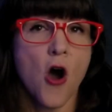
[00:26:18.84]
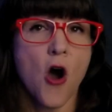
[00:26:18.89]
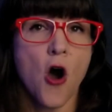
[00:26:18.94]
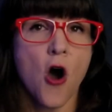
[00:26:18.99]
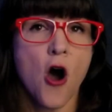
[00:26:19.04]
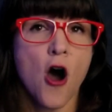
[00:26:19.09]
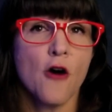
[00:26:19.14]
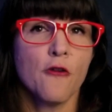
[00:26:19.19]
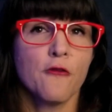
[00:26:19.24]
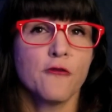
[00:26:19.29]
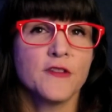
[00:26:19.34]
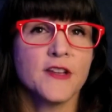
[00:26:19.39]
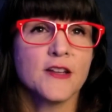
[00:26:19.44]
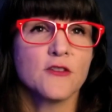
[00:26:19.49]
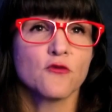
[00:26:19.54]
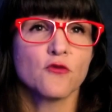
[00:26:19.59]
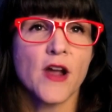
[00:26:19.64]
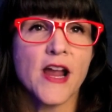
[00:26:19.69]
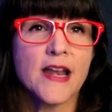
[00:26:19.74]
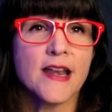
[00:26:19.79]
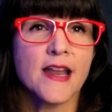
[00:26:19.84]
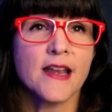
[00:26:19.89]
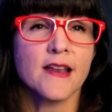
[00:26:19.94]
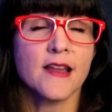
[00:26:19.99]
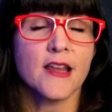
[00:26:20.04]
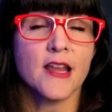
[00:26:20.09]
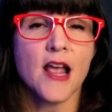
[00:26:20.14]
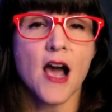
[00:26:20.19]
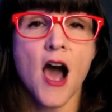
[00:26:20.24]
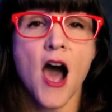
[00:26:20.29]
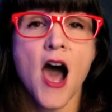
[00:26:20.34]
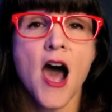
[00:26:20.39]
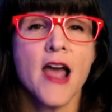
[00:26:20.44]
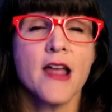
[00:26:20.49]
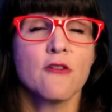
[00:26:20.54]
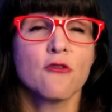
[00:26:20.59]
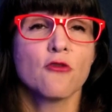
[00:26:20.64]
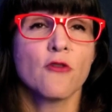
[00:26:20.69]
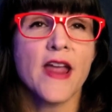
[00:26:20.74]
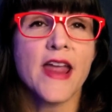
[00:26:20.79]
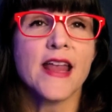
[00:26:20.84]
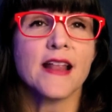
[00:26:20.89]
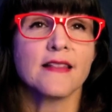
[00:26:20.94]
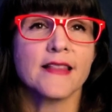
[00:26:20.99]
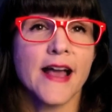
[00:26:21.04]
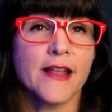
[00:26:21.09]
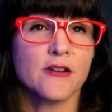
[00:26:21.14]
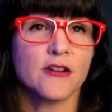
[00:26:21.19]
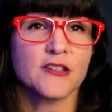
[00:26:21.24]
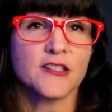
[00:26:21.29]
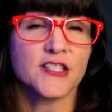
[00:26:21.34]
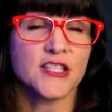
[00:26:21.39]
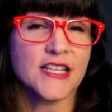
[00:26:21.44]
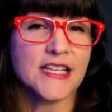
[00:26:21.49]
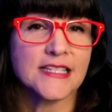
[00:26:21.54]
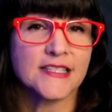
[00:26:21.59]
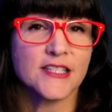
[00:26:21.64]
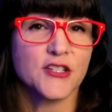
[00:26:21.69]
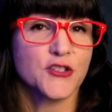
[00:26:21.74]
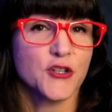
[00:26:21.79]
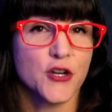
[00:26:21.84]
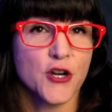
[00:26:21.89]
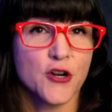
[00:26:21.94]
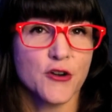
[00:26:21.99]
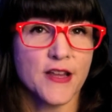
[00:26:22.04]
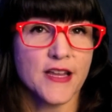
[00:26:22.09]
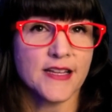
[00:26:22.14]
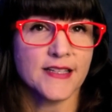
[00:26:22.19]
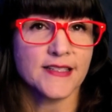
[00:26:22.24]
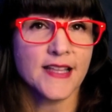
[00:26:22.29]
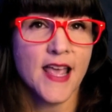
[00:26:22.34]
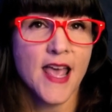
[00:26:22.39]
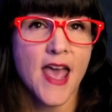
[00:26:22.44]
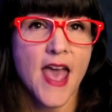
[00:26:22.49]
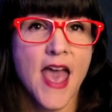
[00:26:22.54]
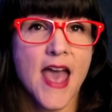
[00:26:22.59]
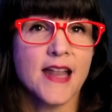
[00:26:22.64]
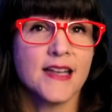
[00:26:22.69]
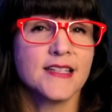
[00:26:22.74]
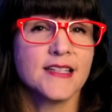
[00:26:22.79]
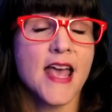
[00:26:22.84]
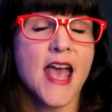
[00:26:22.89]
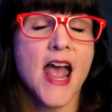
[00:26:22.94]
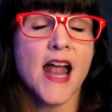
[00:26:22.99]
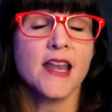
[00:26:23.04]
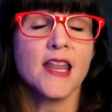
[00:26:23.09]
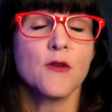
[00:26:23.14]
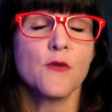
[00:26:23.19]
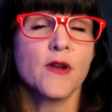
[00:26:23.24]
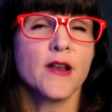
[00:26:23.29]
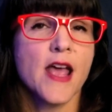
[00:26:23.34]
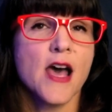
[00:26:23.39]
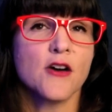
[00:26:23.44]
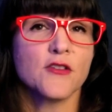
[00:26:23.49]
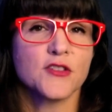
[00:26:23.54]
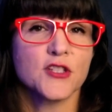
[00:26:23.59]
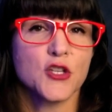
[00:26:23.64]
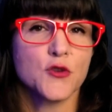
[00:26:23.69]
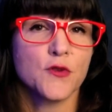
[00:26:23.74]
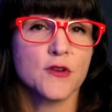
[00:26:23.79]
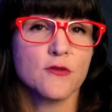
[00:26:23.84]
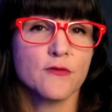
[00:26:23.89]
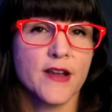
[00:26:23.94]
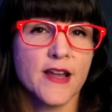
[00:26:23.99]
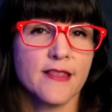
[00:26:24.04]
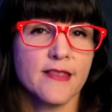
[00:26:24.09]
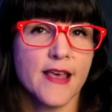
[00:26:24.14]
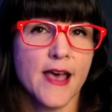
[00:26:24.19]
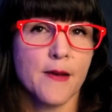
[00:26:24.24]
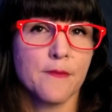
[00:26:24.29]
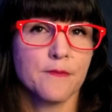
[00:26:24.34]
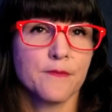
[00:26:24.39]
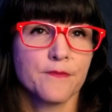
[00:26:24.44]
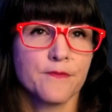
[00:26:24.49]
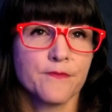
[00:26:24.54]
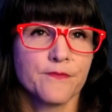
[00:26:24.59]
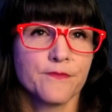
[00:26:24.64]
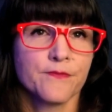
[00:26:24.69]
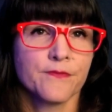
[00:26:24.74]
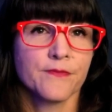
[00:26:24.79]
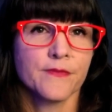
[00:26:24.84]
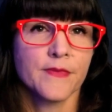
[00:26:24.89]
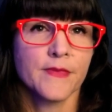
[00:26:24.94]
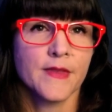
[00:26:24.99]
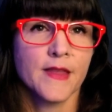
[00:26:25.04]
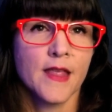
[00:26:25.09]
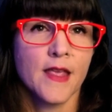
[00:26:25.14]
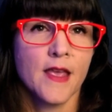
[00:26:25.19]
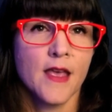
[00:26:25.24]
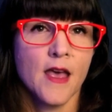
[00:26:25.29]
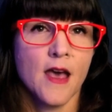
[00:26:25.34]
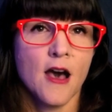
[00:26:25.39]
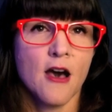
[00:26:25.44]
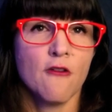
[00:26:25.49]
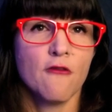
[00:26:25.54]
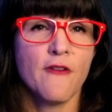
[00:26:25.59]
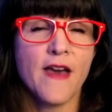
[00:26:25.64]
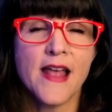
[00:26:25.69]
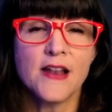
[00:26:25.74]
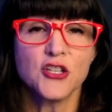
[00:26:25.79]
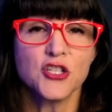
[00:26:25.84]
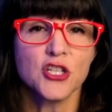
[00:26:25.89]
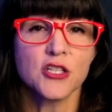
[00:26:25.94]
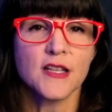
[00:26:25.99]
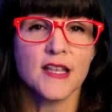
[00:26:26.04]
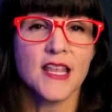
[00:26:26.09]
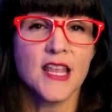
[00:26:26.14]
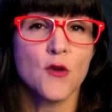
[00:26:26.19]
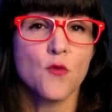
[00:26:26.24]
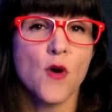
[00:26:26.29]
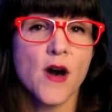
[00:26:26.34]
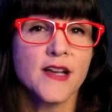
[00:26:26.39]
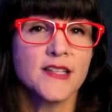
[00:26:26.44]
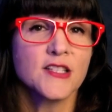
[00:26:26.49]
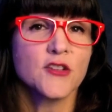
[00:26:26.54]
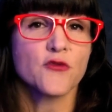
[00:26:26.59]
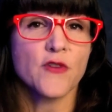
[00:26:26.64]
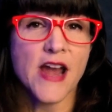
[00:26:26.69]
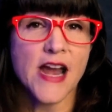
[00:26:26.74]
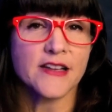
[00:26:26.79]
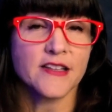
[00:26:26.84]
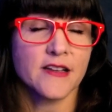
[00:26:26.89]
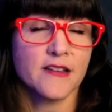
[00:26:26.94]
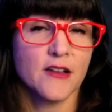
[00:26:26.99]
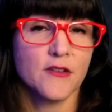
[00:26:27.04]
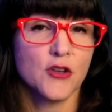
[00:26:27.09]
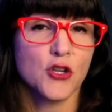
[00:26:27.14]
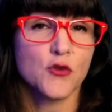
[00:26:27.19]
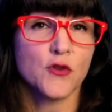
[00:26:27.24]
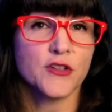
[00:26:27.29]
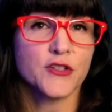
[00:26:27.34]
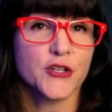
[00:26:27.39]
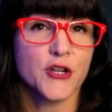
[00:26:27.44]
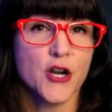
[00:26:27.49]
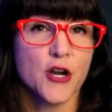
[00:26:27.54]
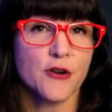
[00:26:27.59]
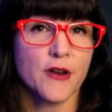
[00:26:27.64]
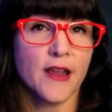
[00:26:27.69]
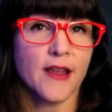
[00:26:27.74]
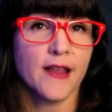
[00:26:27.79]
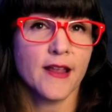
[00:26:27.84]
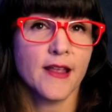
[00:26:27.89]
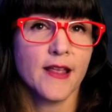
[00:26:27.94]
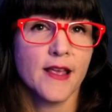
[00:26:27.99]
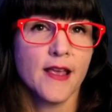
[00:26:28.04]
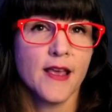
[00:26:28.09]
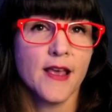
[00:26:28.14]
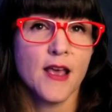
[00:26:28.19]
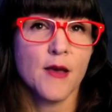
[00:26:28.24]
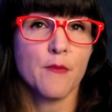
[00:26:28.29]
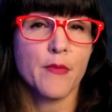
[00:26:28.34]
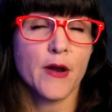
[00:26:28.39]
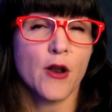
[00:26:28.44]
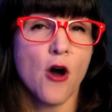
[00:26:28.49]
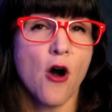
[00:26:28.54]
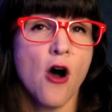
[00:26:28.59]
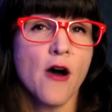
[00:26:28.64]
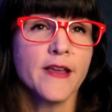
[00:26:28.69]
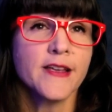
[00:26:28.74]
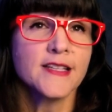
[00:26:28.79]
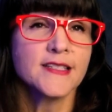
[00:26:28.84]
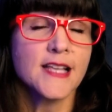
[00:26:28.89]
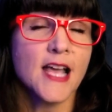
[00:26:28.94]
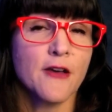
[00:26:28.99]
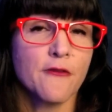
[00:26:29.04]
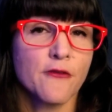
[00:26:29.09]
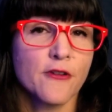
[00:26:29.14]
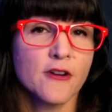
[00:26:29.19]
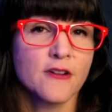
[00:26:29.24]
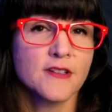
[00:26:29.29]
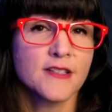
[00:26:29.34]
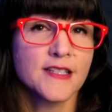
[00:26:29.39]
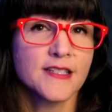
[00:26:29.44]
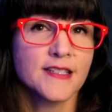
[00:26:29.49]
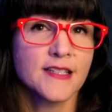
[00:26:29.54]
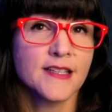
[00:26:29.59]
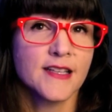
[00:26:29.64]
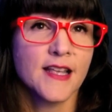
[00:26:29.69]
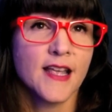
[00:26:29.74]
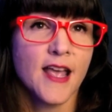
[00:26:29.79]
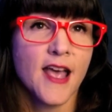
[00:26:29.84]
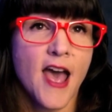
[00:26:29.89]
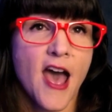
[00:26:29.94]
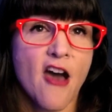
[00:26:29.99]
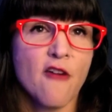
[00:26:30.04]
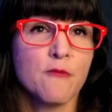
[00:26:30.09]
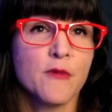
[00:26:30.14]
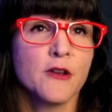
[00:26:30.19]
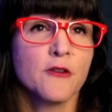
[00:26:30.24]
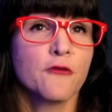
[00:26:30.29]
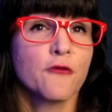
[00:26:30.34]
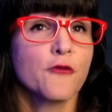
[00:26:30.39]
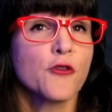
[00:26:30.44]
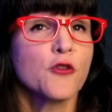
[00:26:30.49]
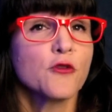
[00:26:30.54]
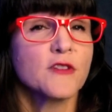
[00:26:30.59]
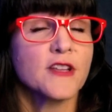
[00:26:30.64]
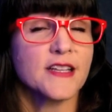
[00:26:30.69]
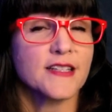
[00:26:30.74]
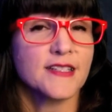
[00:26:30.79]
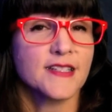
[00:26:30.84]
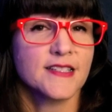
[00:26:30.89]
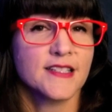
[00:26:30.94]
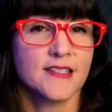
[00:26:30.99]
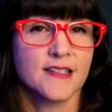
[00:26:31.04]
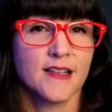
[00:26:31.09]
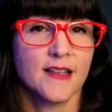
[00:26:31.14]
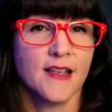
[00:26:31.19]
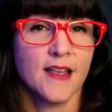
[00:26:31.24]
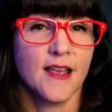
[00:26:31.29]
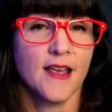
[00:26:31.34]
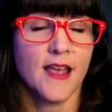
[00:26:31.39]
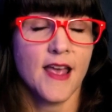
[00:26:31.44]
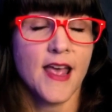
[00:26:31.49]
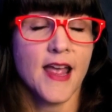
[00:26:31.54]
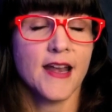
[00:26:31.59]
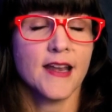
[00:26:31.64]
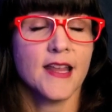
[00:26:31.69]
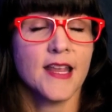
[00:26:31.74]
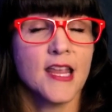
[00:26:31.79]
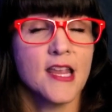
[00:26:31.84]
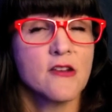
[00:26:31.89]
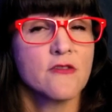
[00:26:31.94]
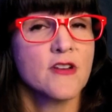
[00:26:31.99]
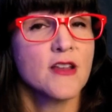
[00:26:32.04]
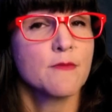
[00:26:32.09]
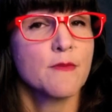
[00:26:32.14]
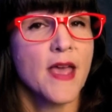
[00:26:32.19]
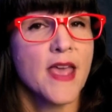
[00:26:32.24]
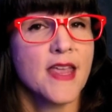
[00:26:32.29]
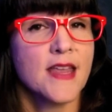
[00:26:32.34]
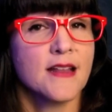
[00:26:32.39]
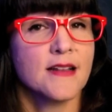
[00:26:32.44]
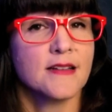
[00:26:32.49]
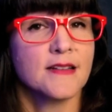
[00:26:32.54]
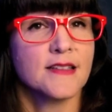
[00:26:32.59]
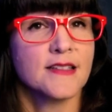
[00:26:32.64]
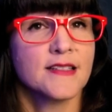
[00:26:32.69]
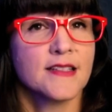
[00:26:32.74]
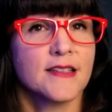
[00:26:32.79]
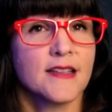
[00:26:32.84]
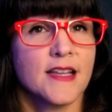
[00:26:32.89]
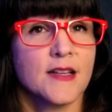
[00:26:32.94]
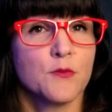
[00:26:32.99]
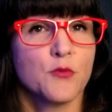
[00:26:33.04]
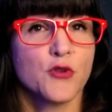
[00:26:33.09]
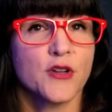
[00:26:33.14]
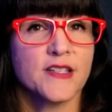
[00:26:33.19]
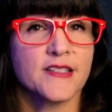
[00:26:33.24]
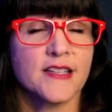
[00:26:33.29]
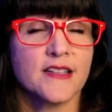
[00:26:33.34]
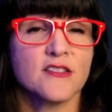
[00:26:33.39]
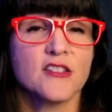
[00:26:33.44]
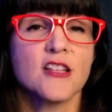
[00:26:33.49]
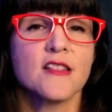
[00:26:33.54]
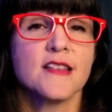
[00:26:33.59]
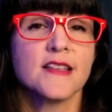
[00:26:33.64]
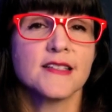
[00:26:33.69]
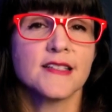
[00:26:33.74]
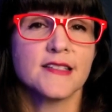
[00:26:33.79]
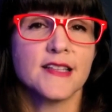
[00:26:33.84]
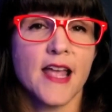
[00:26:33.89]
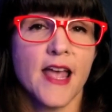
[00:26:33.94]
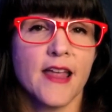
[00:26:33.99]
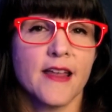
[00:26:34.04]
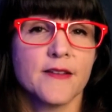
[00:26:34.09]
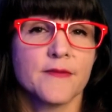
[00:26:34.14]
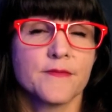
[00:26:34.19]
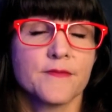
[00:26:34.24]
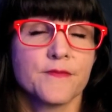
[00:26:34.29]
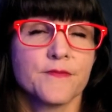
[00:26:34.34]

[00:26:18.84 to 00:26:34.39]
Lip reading: often writing irate letters to his attorneys and to anyone else who would read them. Eventually, he was granted a new attorney, but all his efforts have been fruitless, and he remains in prison to this day.